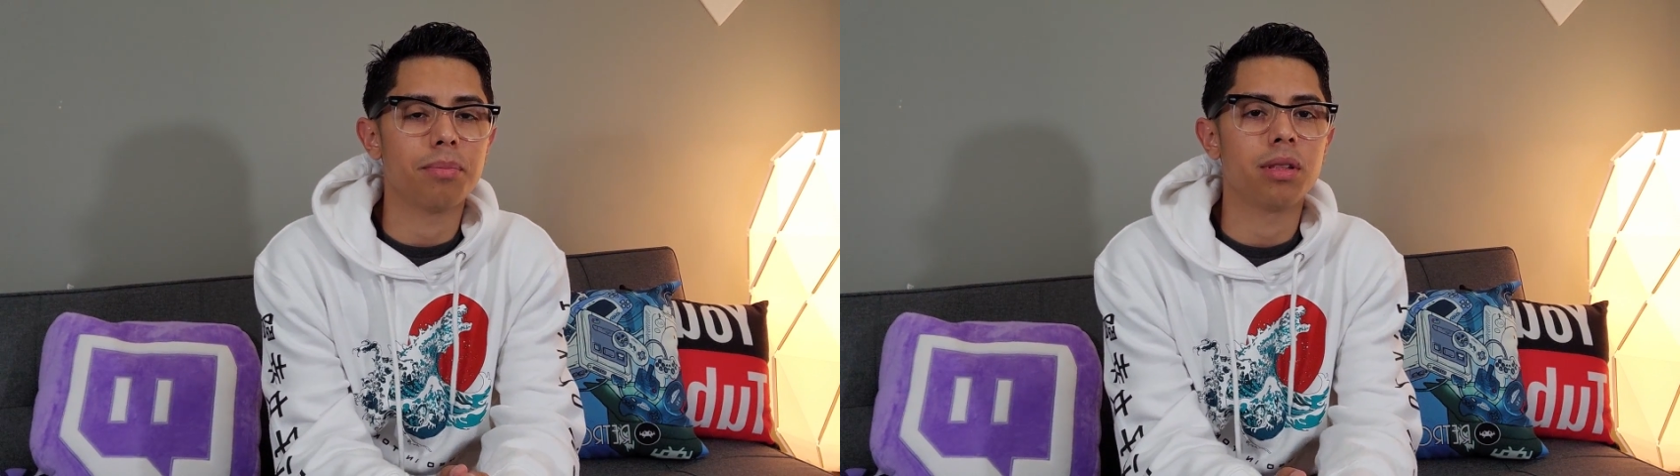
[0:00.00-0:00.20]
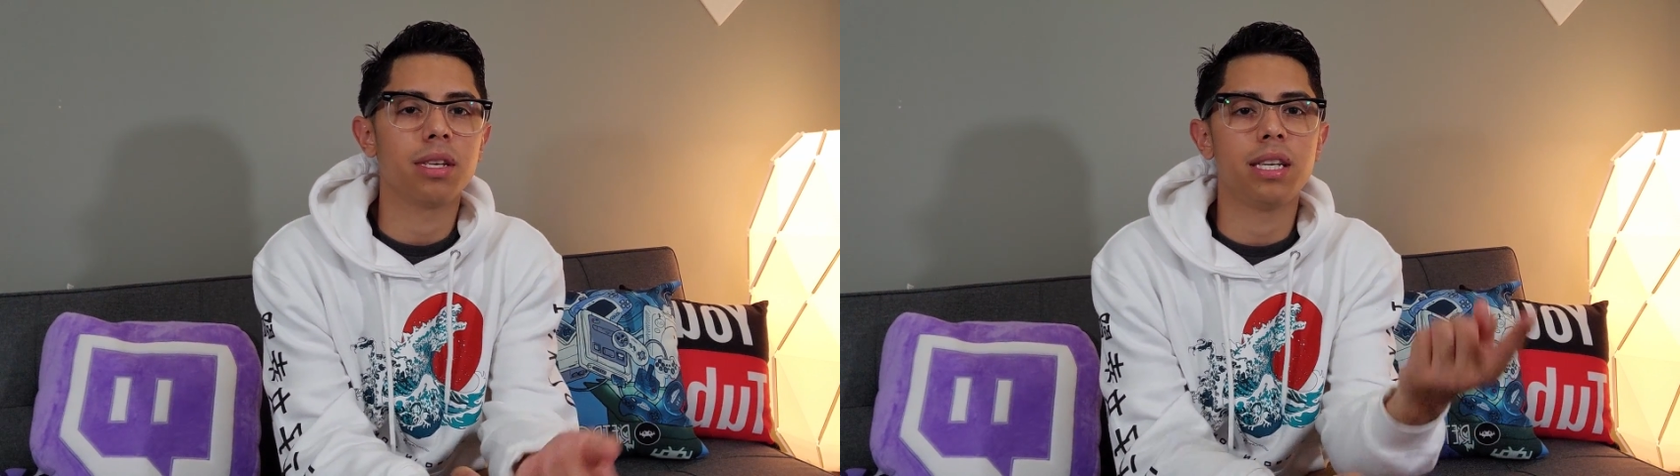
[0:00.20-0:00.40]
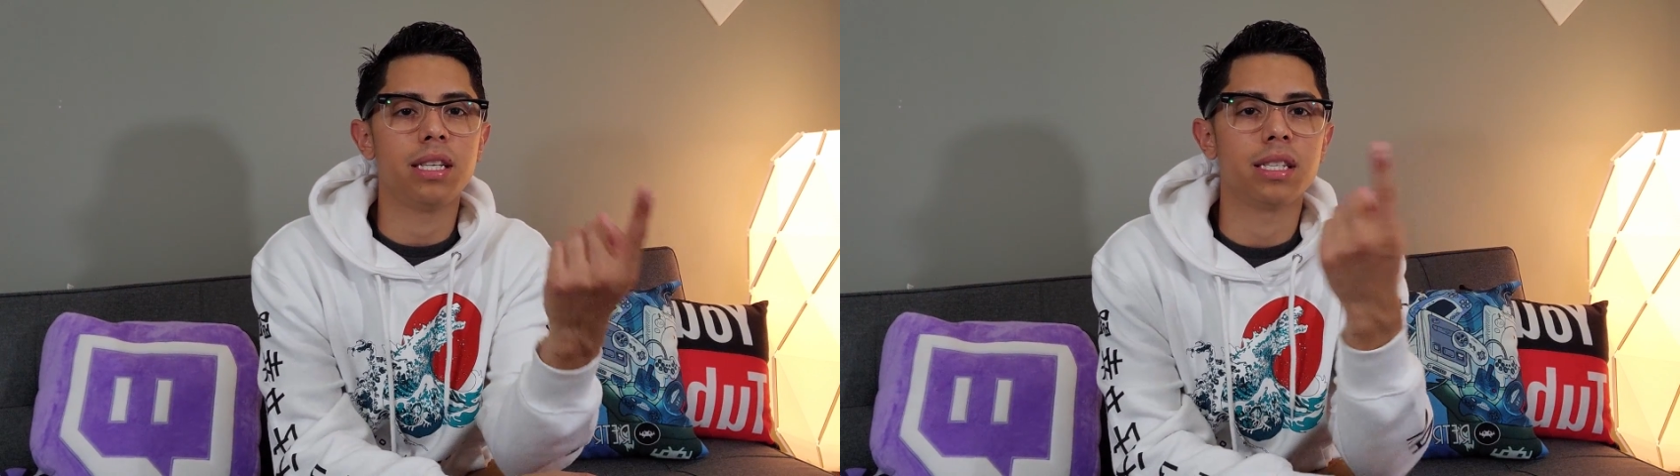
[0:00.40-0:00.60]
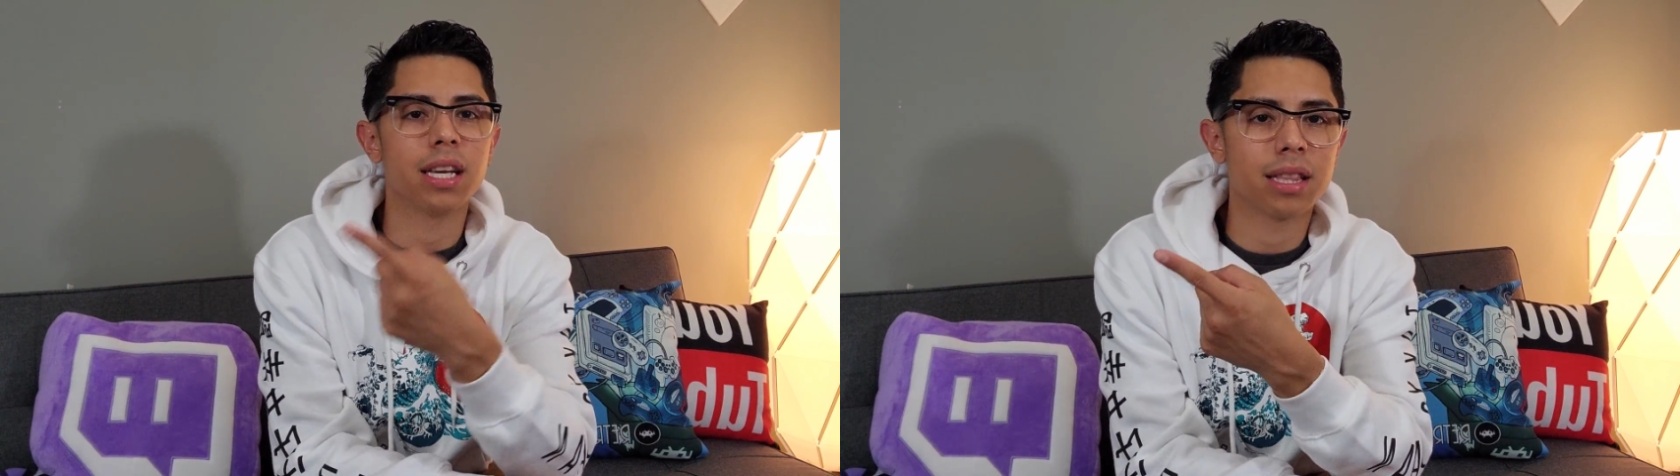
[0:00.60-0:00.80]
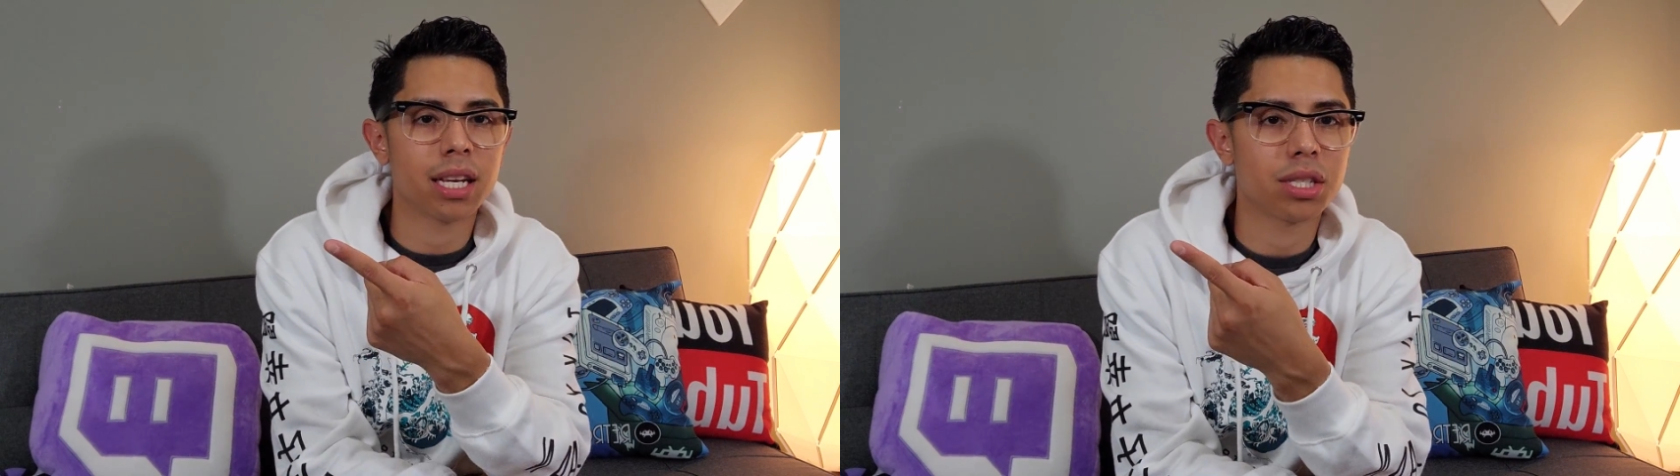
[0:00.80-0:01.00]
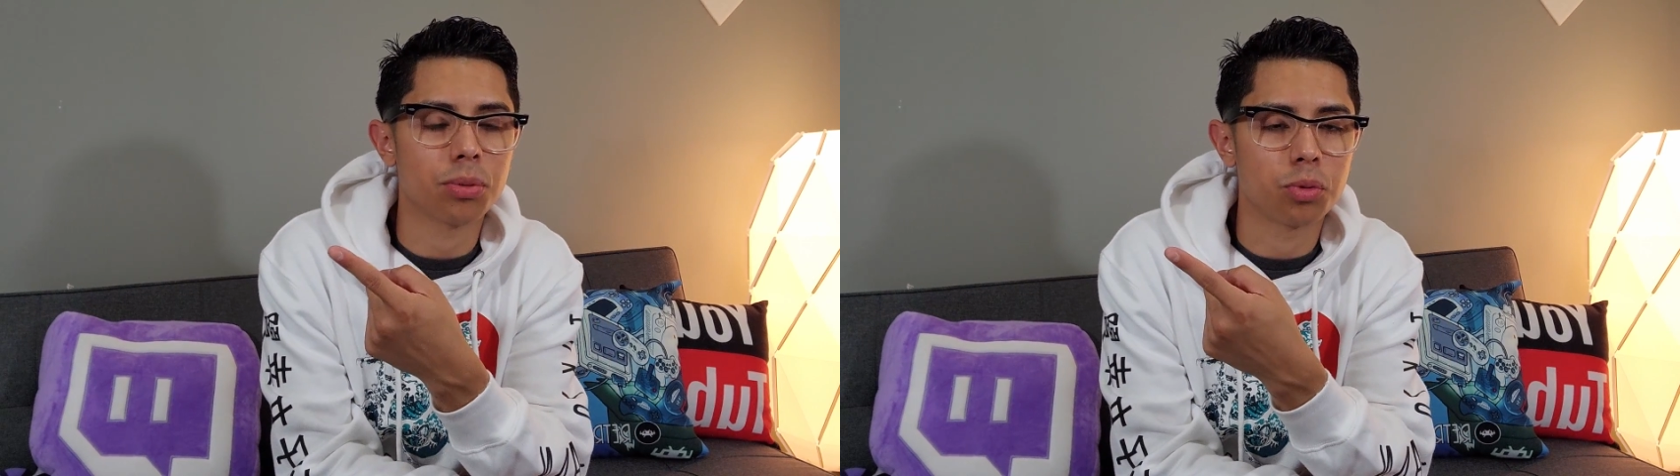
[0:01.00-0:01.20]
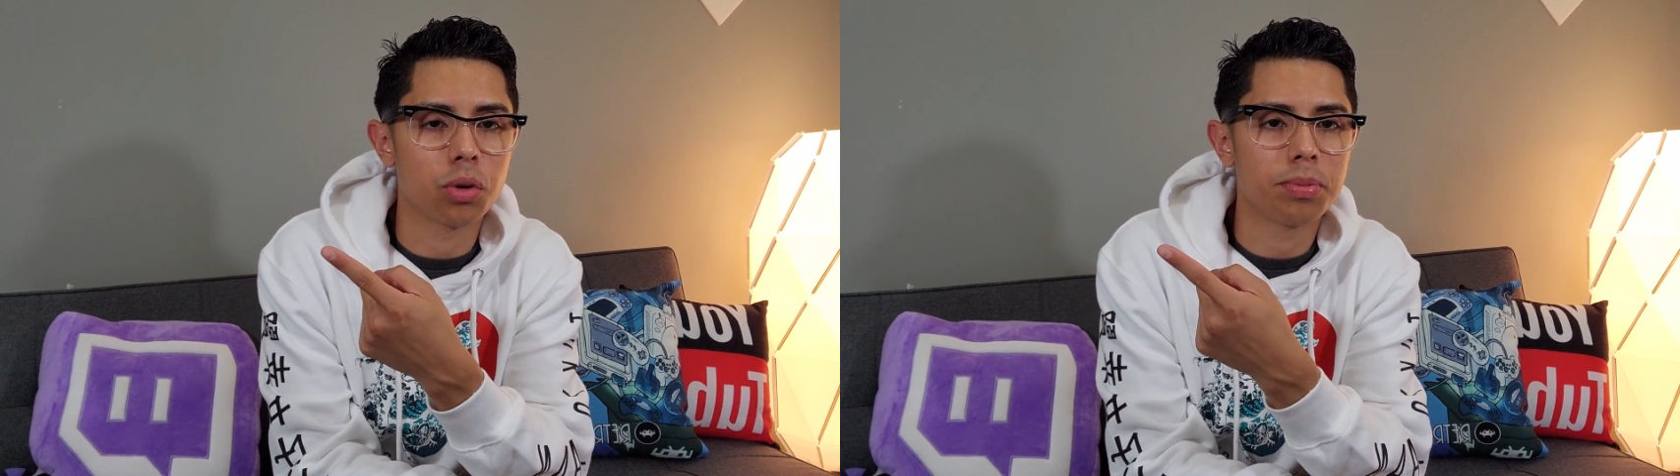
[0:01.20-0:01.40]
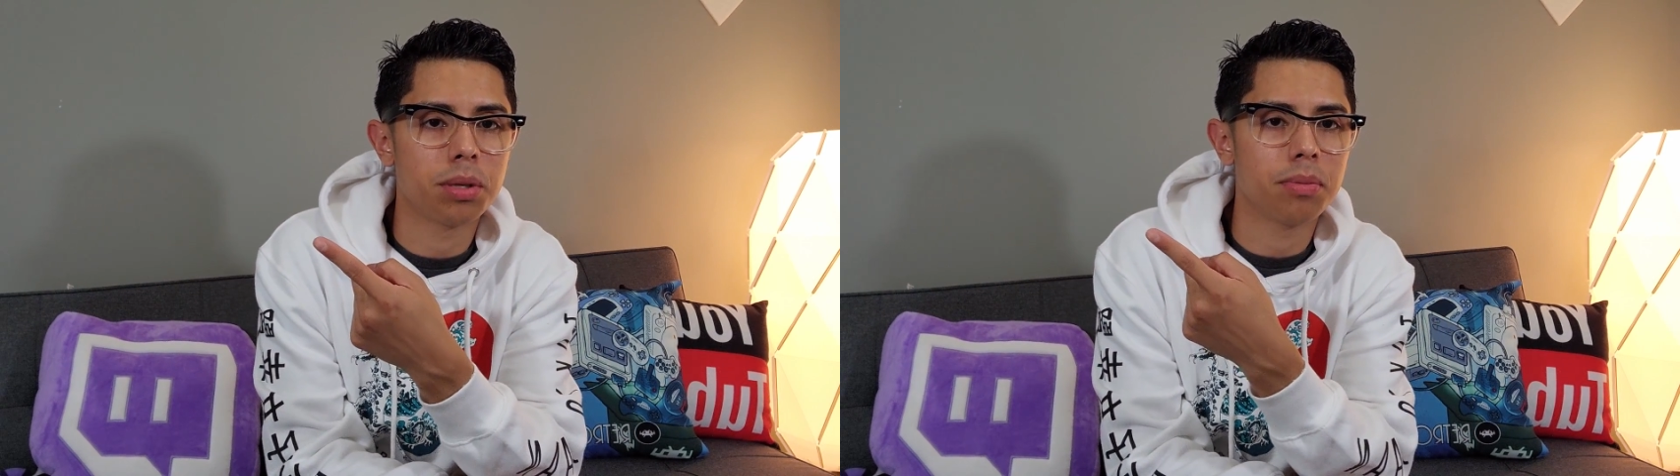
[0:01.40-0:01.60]
please hit that
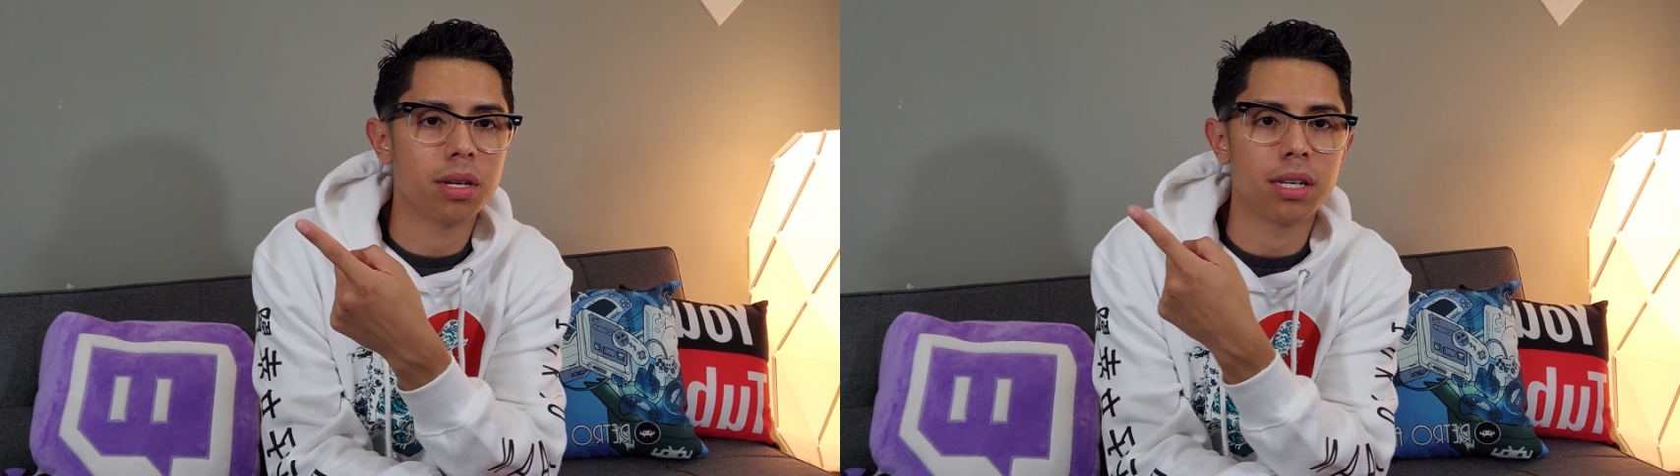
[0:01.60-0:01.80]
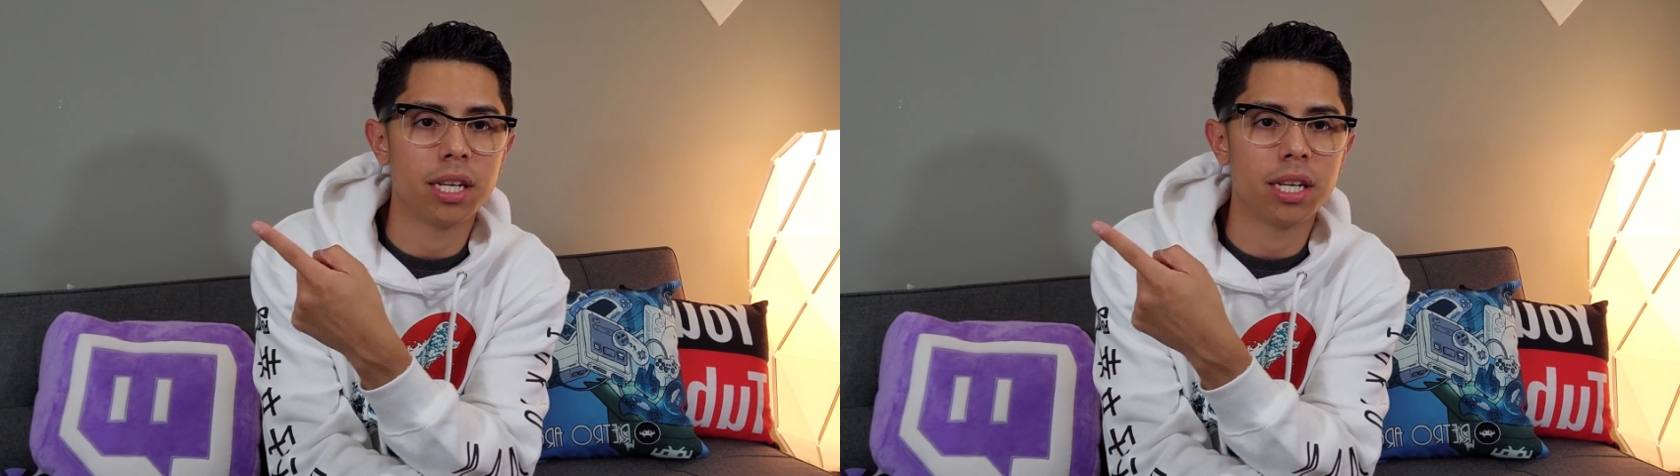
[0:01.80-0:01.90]
subscription button